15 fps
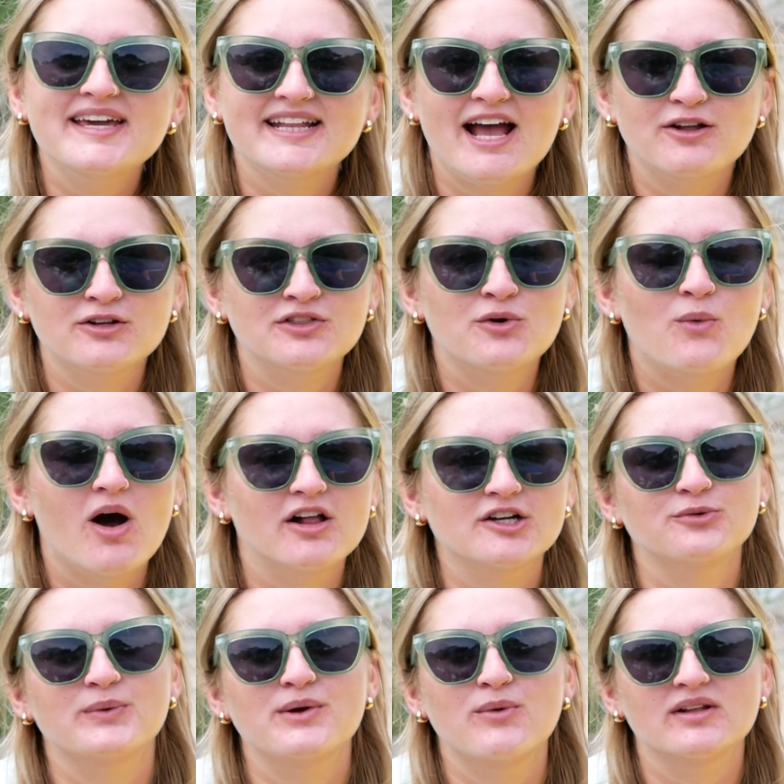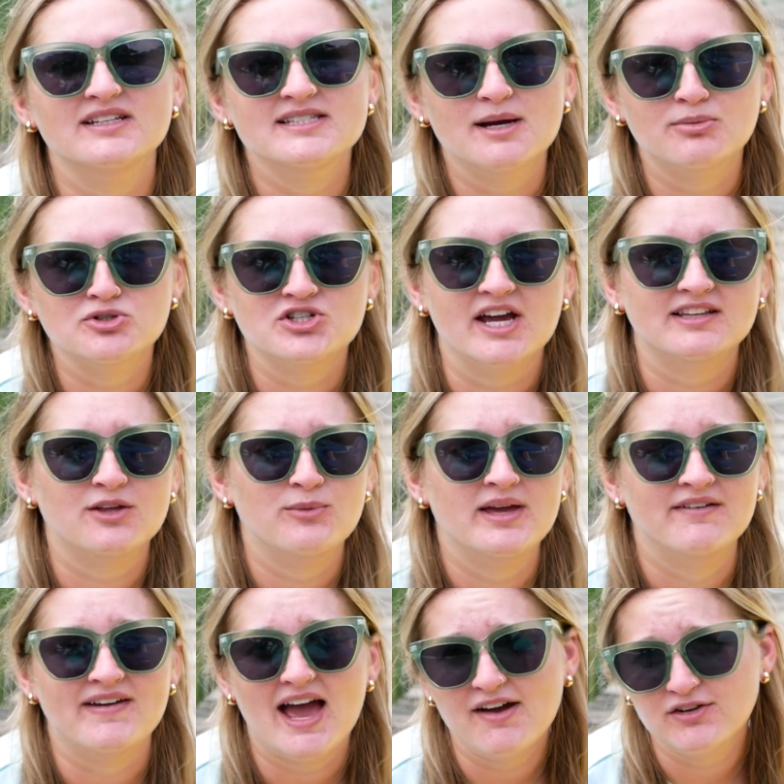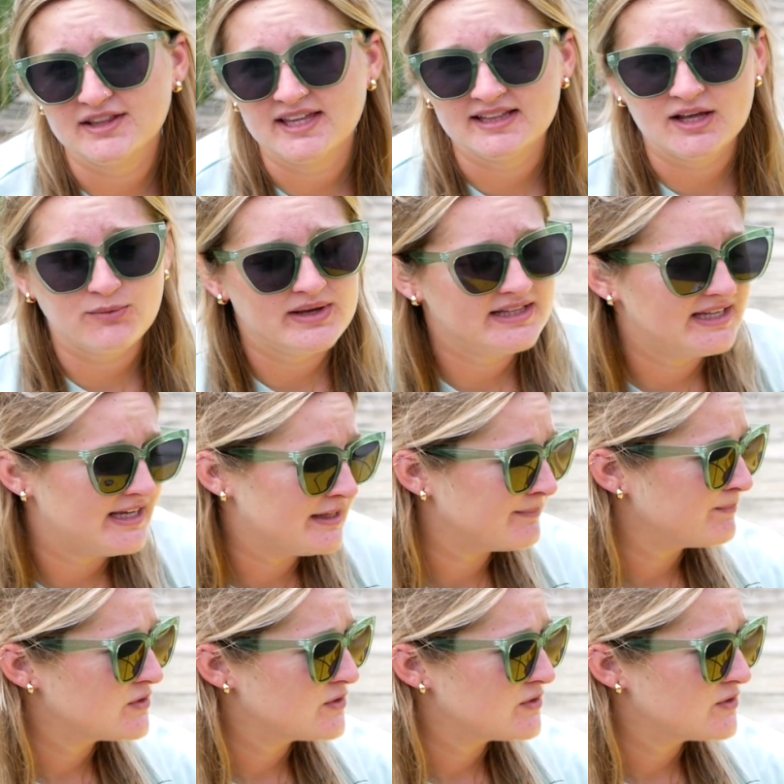get out on the water, we want to double check that we have everything that we need.